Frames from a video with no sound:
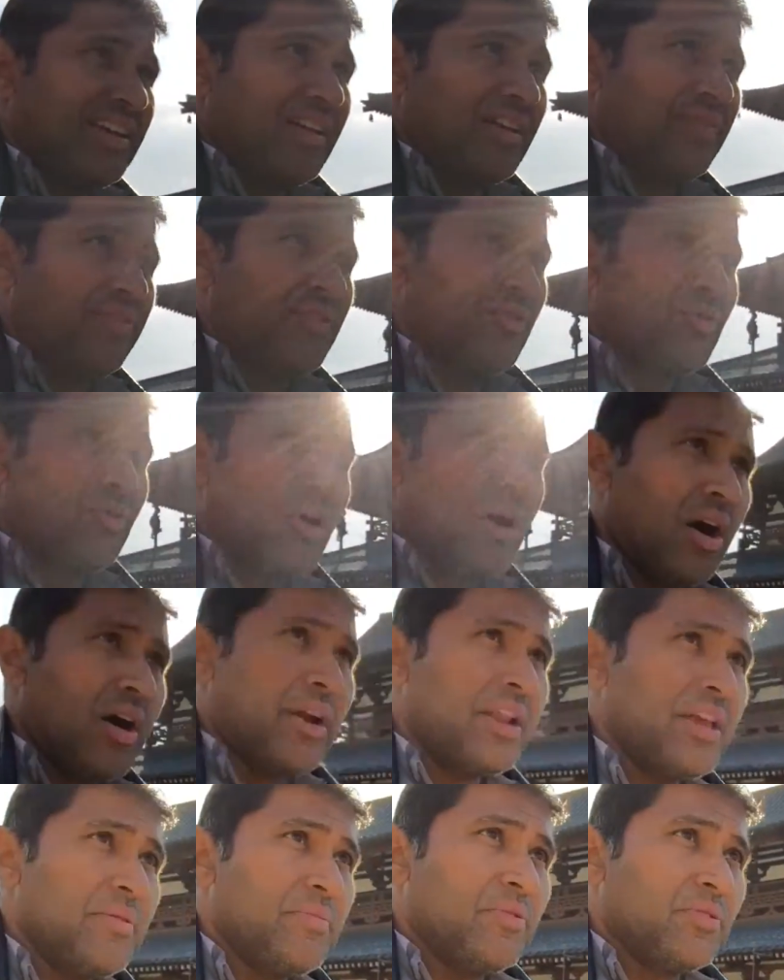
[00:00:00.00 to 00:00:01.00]
If you are
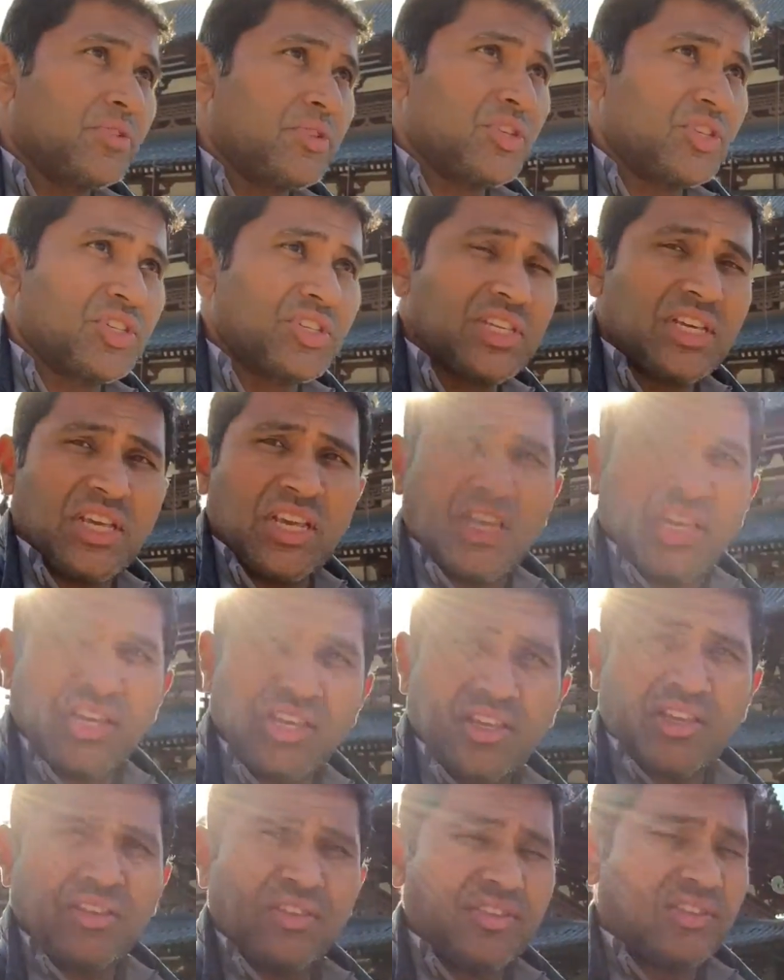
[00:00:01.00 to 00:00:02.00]
unable to see
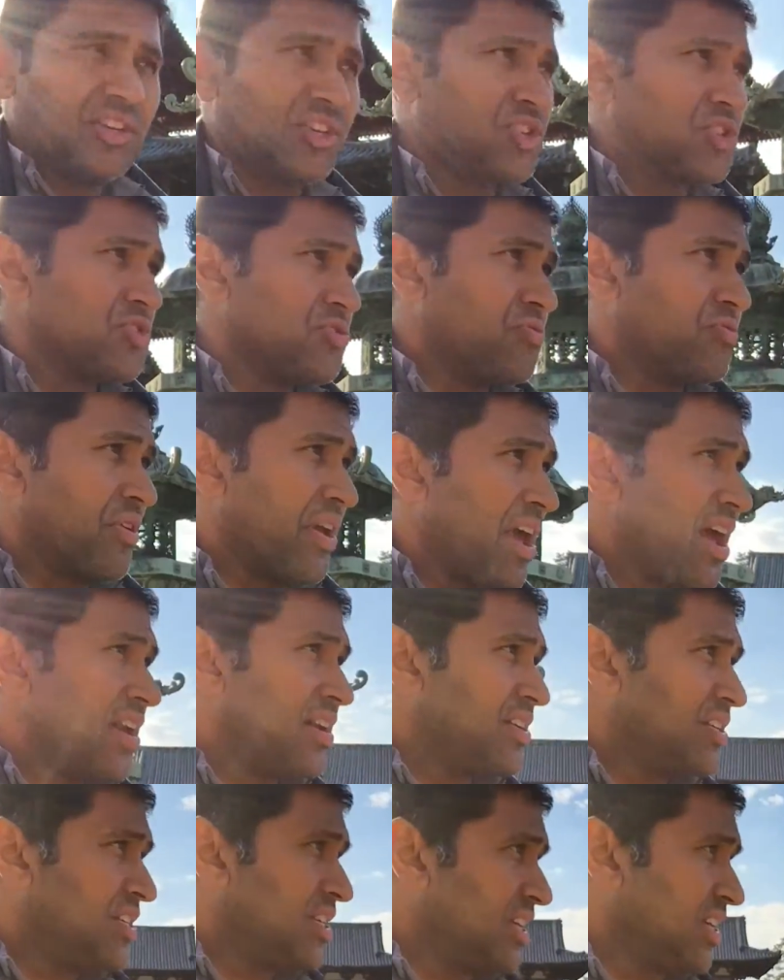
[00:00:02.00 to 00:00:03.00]
the true
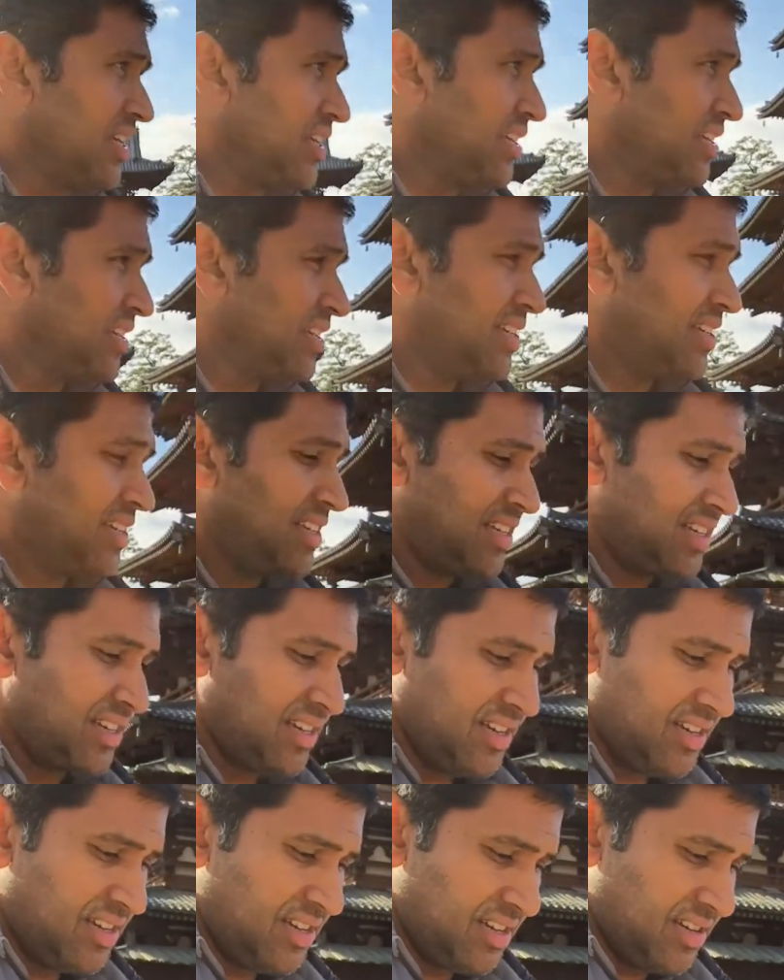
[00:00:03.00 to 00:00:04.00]
reality
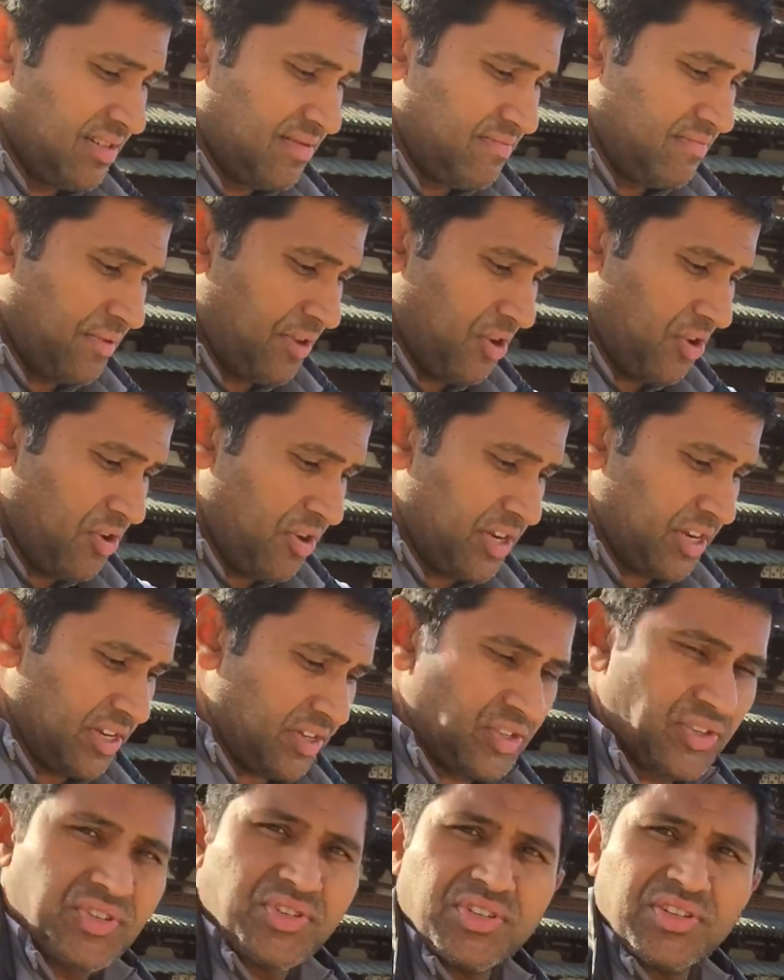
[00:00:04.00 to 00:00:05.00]
beyond
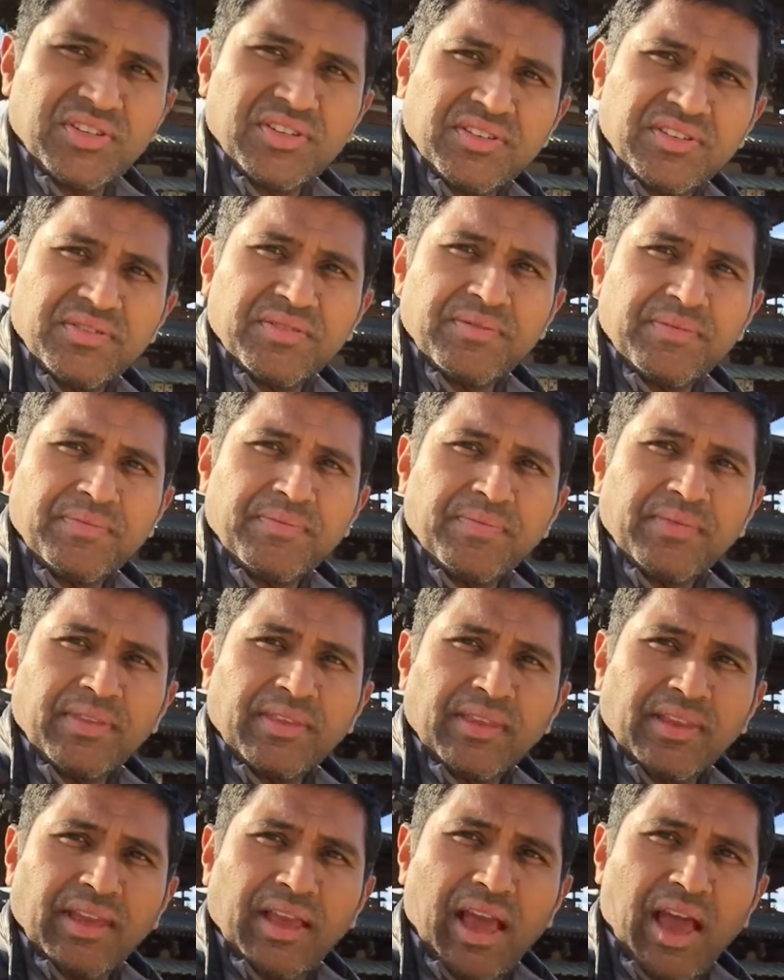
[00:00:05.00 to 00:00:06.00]
us,
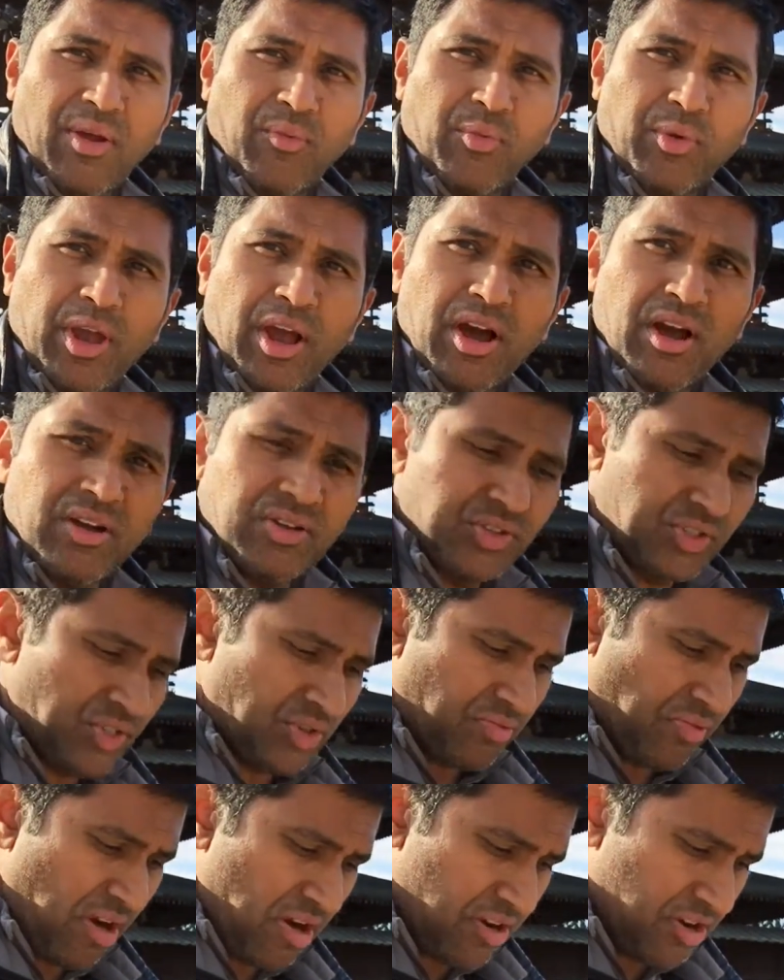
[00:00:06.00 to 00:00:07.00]
and we are
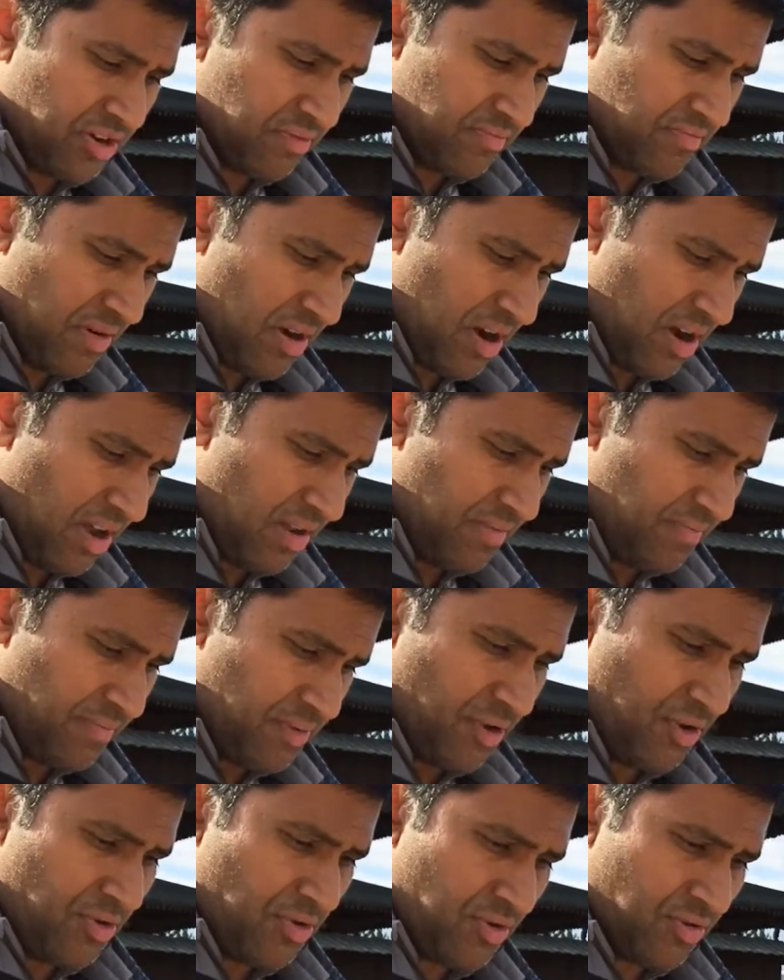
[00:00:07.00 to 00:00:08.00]
surrounded by
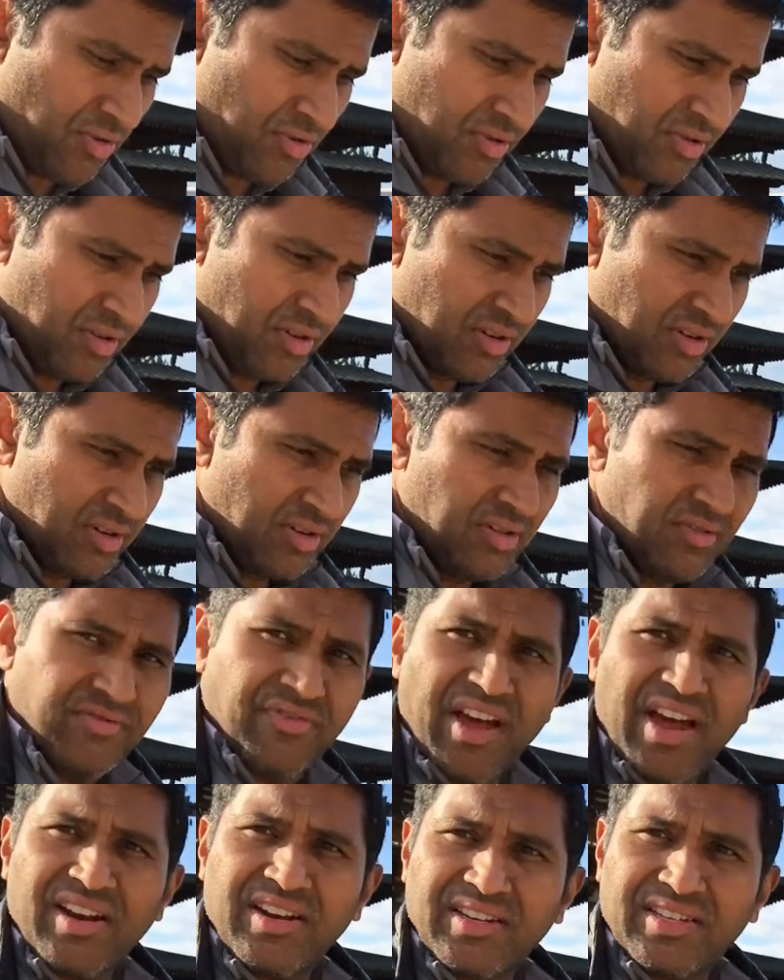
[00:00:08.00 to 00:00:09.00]
pure
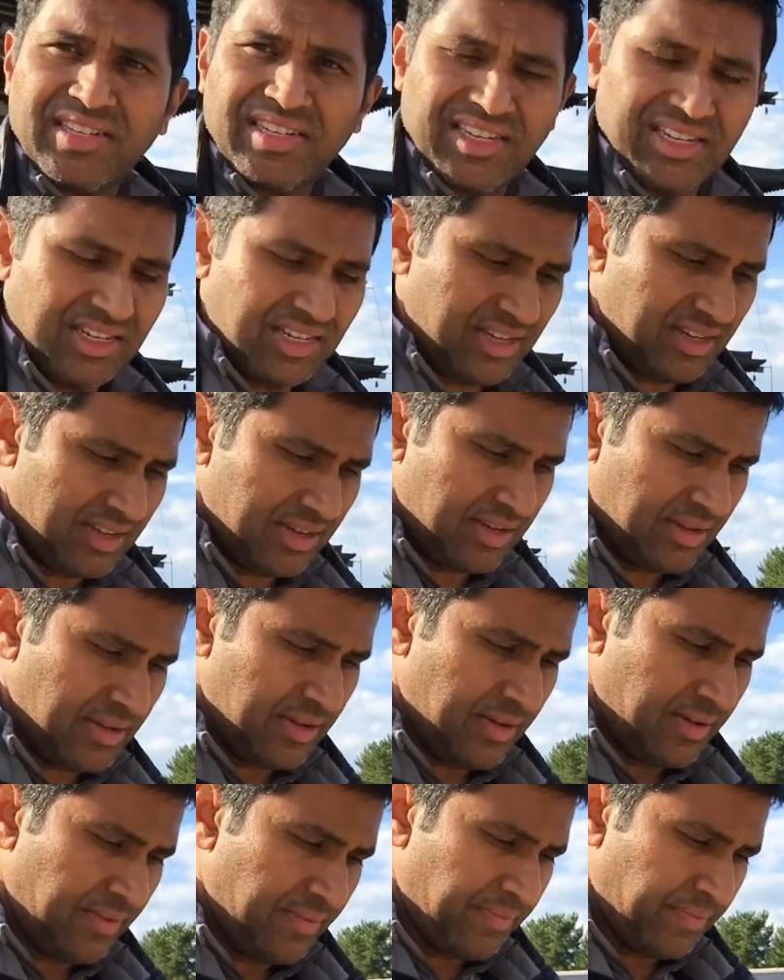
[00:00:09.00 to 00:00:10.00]
vanity
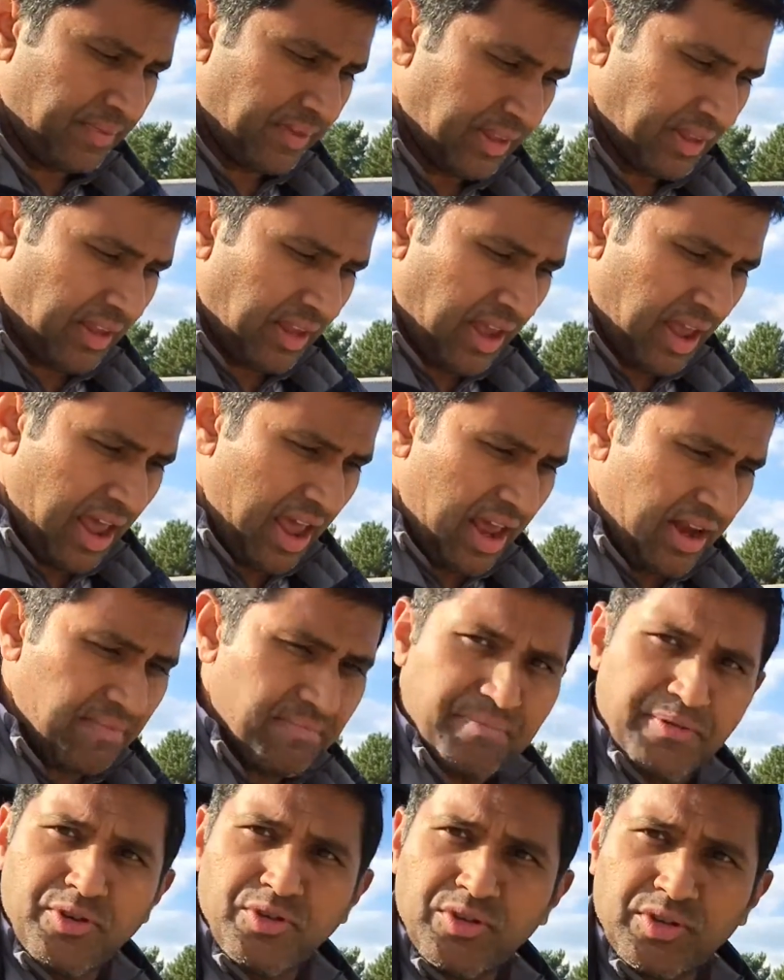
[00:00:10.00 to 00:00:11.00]

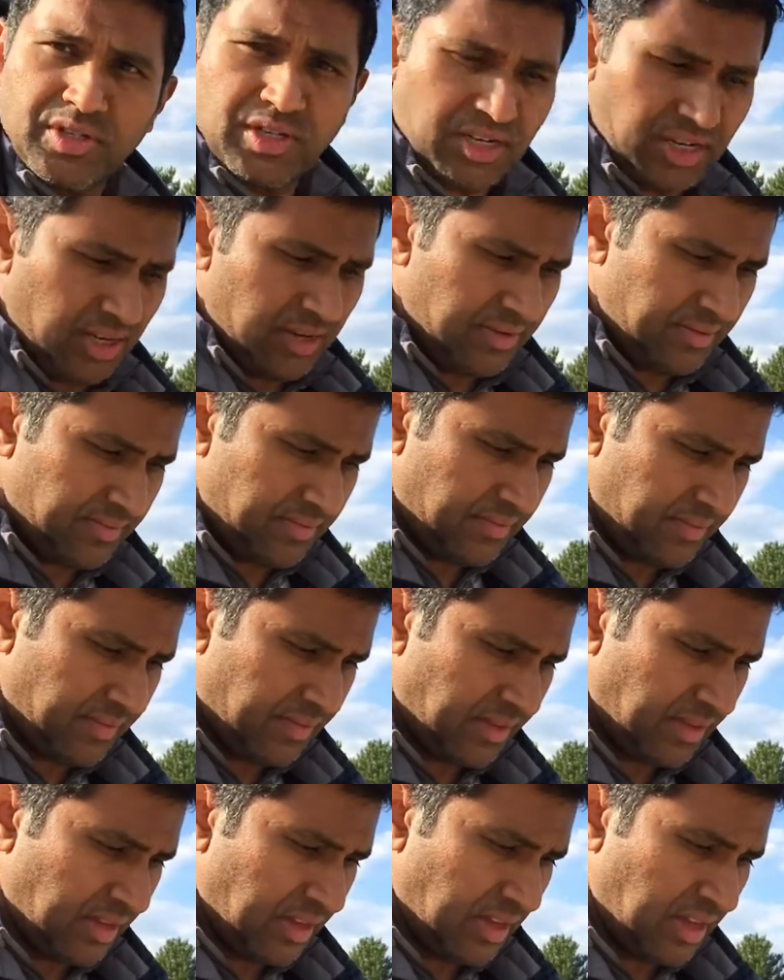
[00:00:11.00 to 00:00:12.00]
and beauty
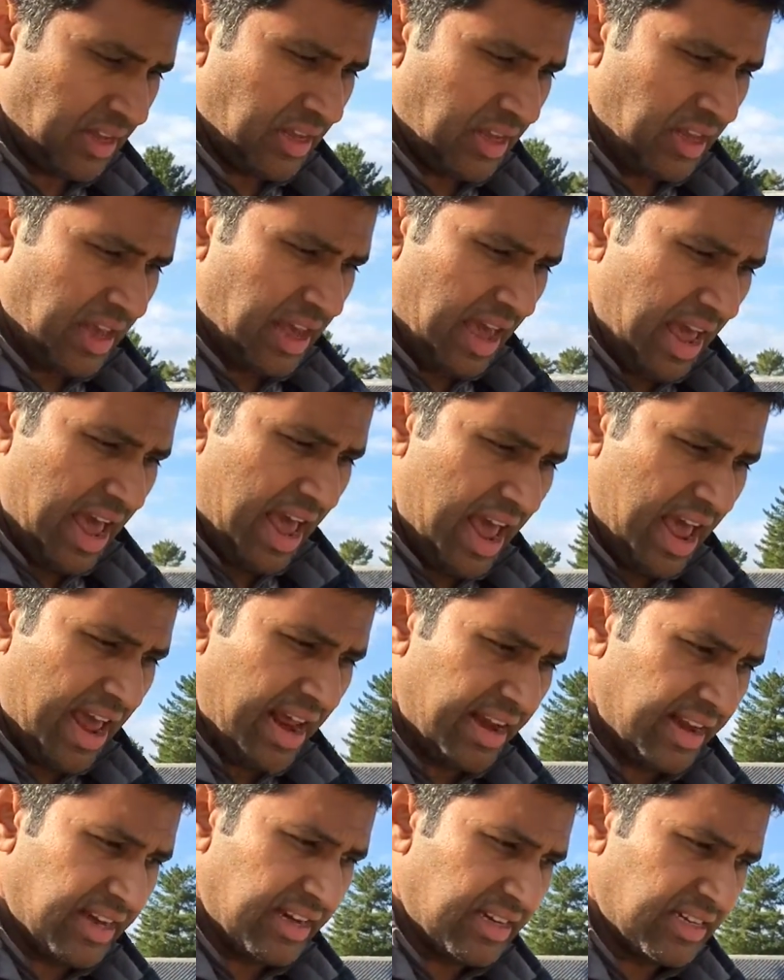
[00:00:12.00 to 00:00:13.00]

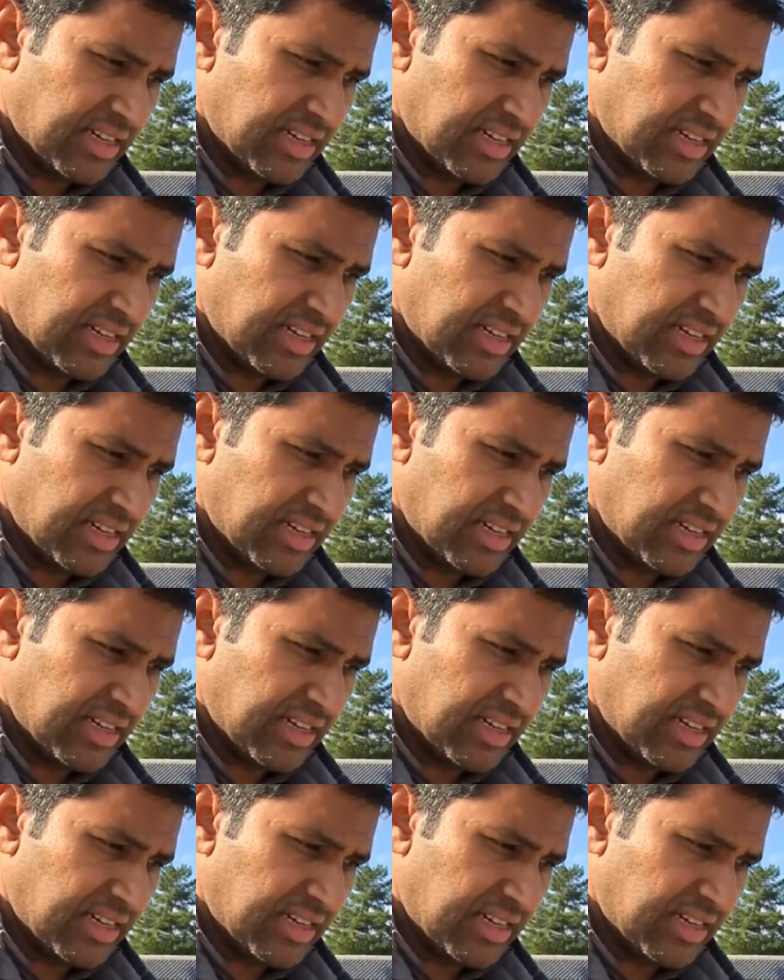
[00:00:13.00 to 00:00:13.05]
and